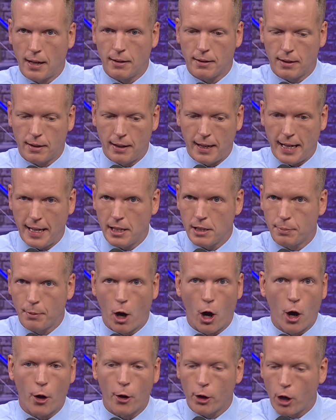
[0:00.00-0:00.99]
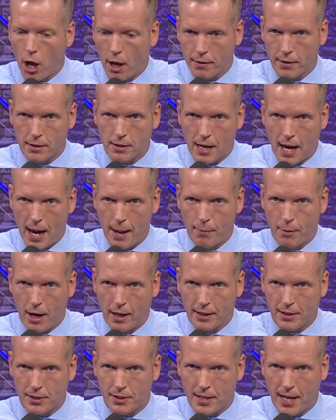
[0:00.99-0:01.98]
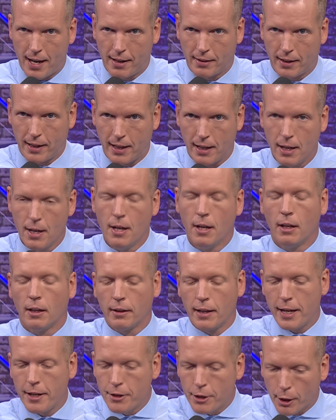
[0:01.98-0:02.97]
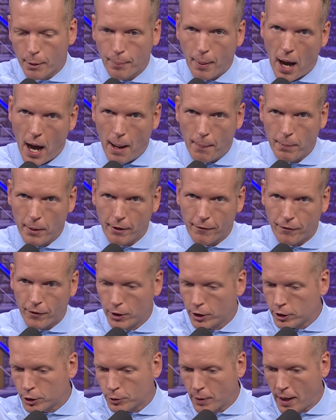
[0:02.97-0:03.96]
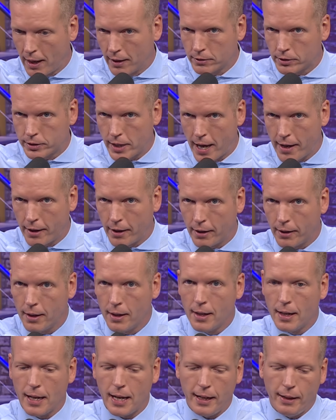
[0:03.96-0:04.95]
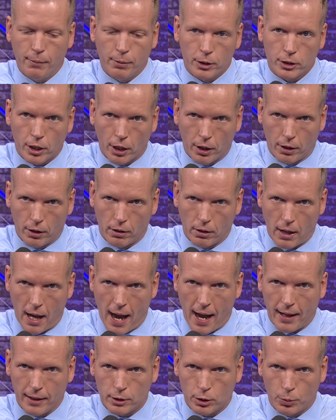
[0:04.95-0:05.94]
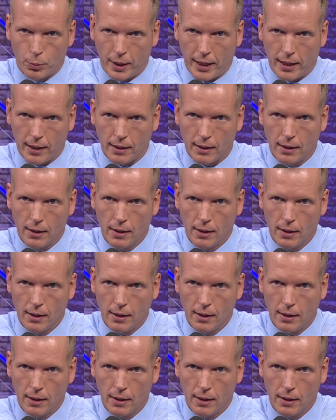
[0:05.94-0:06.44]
he's hurt all the time. Ronnie Stanley, Linderbaum, their first round center. He was hurt last week.